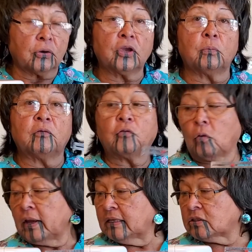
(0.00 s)
you
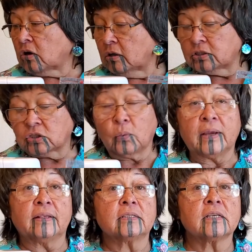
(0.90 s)
before I get started
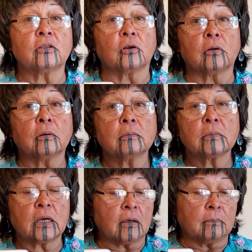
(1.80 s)
sewing this other
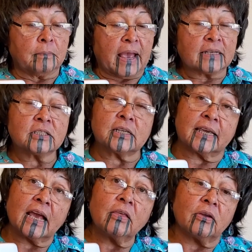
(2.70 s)
mask
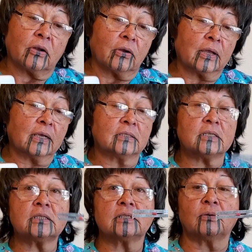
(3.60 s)
together is this is a